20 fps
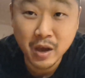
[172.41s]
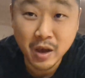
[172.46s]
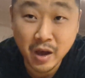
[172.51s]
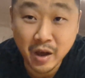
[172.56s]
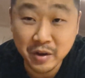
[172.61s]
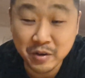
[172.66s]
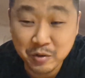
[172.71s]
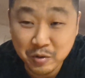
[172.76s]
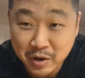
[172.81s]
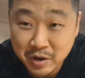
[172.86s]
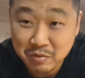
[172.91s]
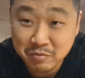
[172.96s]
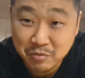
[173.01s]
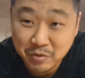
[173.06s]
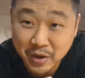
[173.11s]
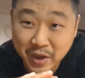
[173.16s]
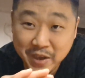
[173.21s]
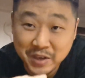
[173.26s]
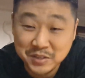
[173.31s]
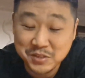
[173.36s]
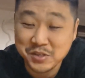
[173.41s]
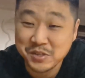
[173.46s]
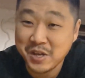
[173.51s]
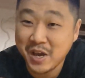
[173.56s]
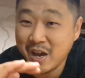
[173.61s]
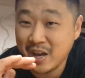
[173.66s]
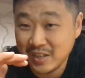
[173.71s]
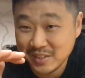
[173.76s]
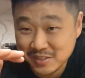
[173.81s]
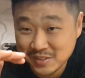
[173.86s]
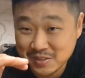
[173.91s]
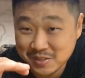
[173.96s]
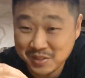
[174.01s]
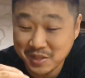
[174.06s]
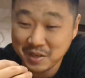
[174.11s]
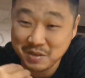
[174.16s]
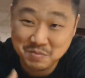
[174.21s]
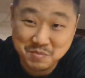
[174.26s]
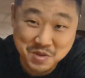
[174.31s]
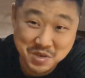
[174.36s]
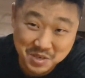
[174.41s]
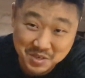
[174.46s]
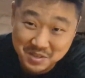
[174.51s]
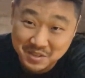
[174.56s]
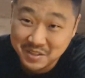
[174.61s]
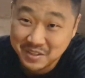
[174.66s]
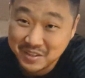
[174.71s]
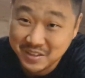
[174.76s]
are great for Asian heights like me,